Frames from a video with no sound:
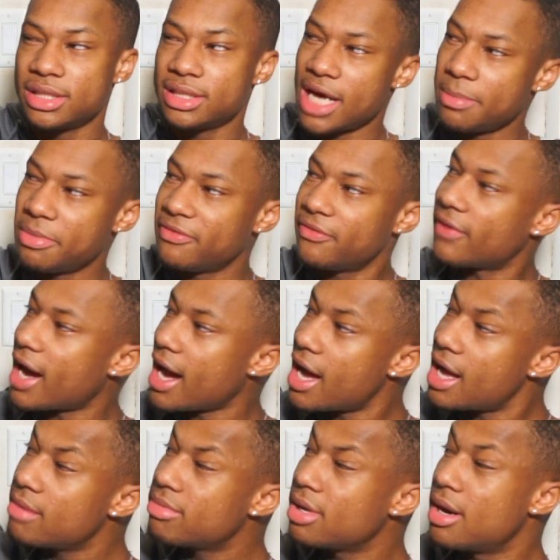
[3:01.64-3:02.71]
type of
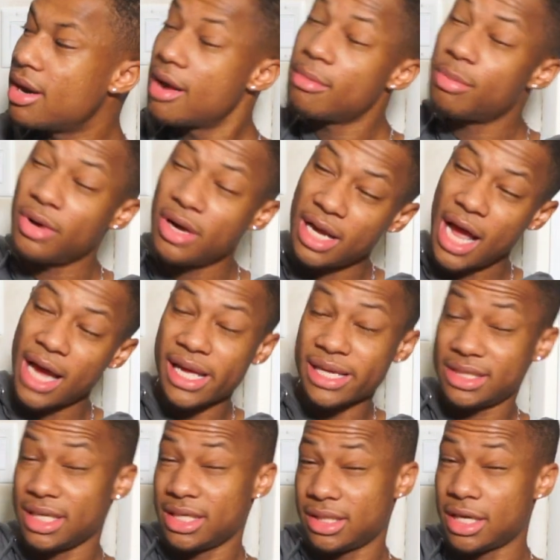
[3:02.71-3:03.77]
vibe, but I
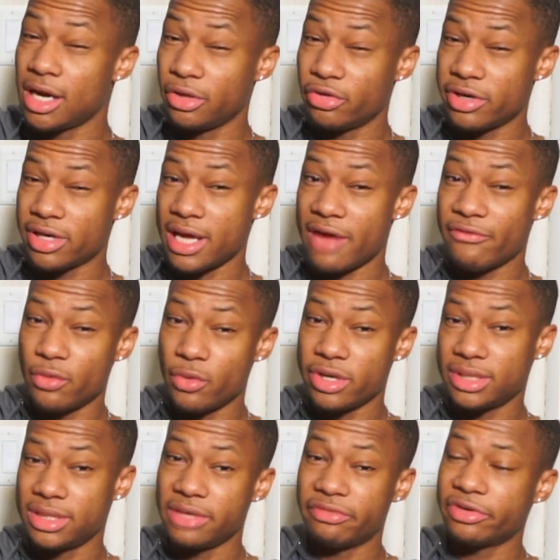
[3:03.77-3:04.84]
guess like the coloring everywhere
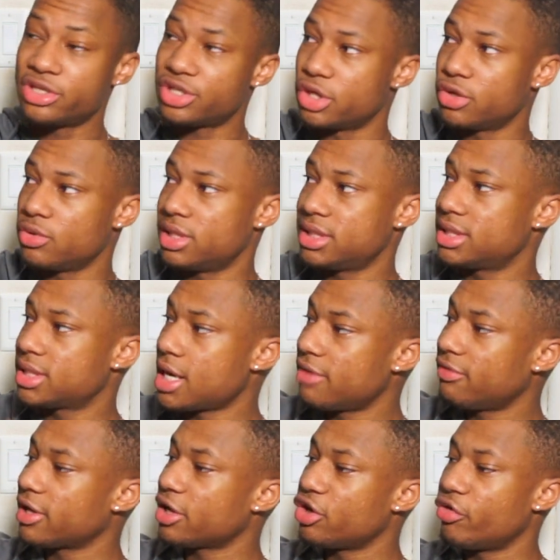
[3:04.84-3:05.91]
is different, so this is kind
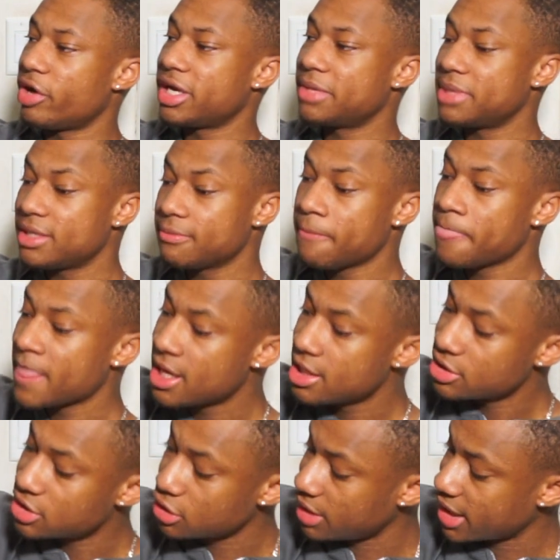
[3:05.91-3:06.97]
of like a gray to me.
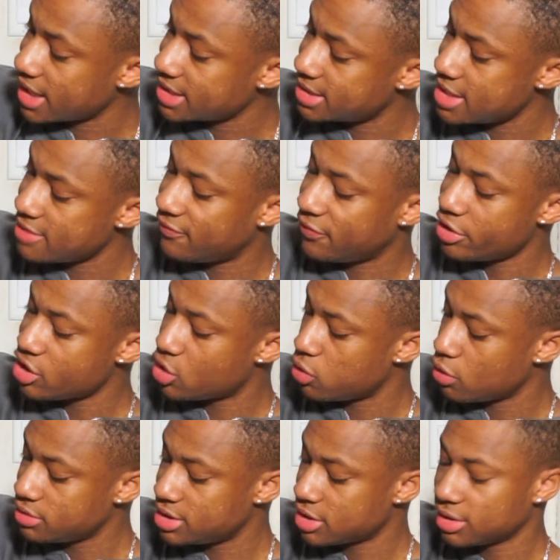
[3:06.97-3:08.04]
So like I said, very
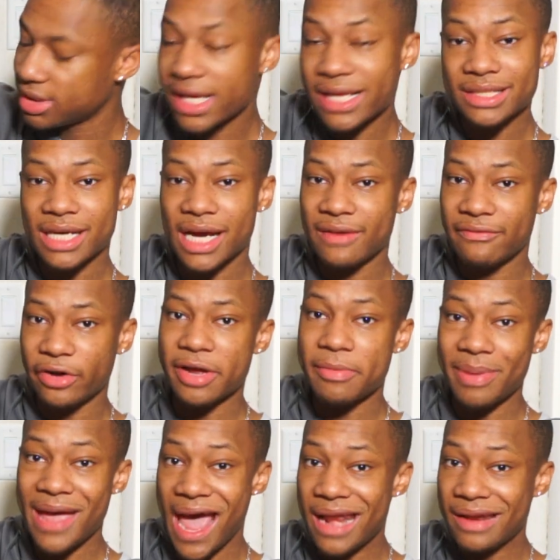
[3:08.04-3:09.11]
quilted on the inside, very
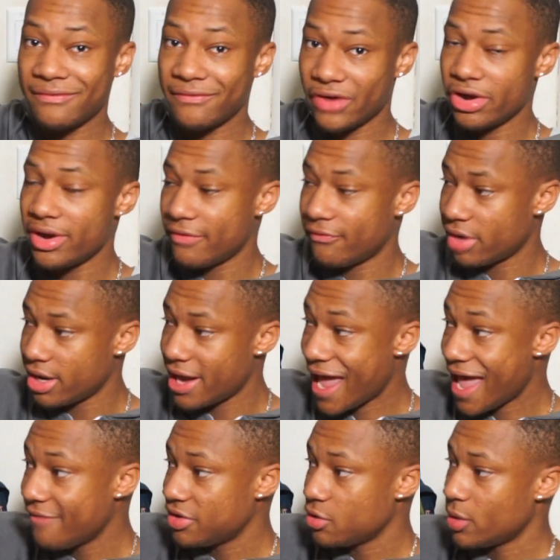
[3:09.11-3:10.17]
padded, very
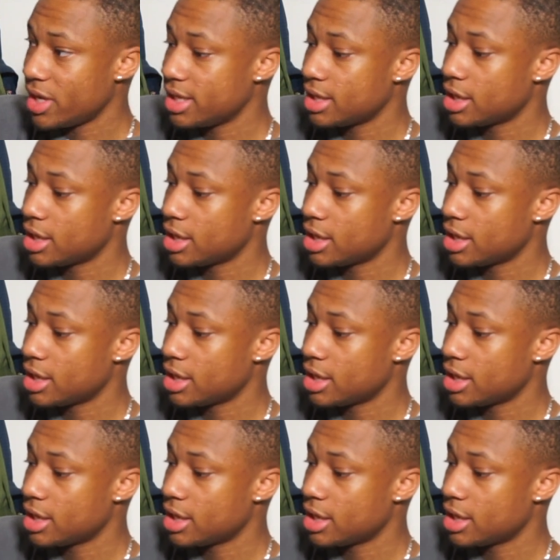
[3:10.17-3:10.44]
heavyweight